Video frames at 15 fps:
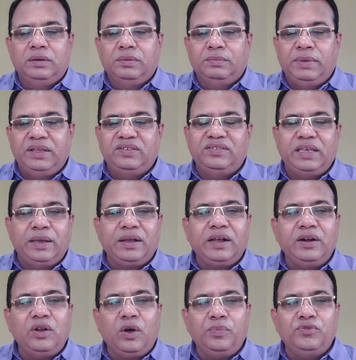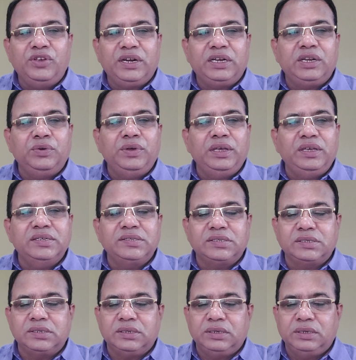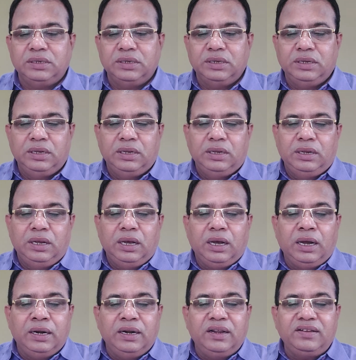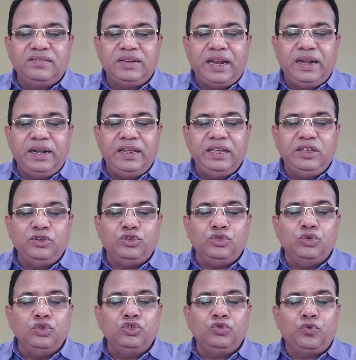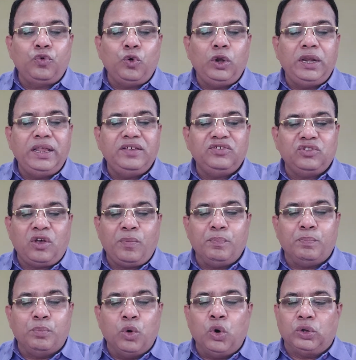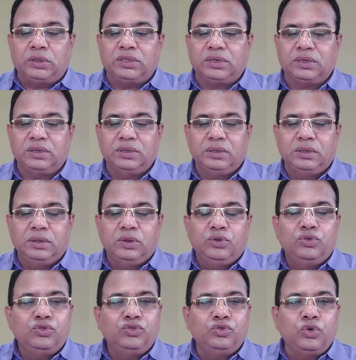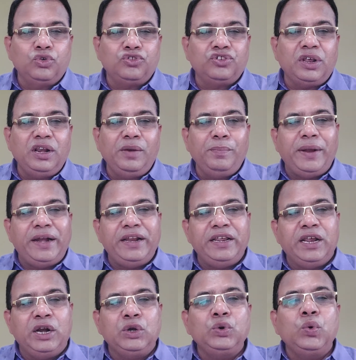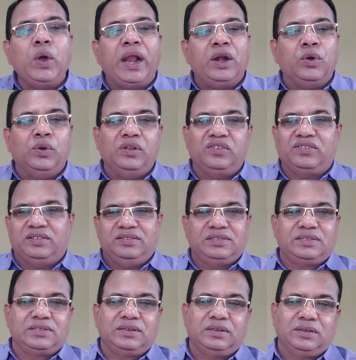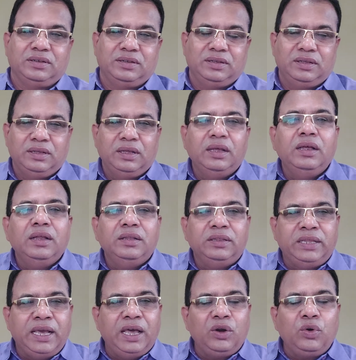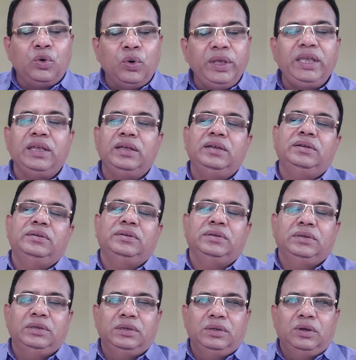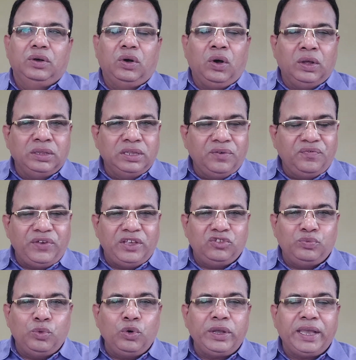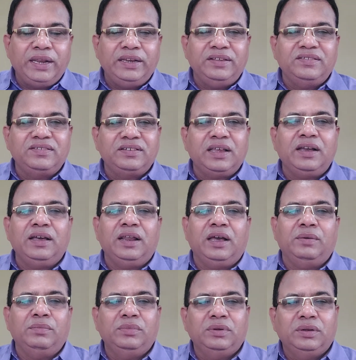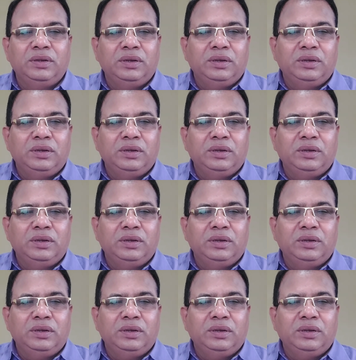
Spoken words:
My second objective is understanding usefulness of both social media to adolescents. They are going on the Facebook and Instagram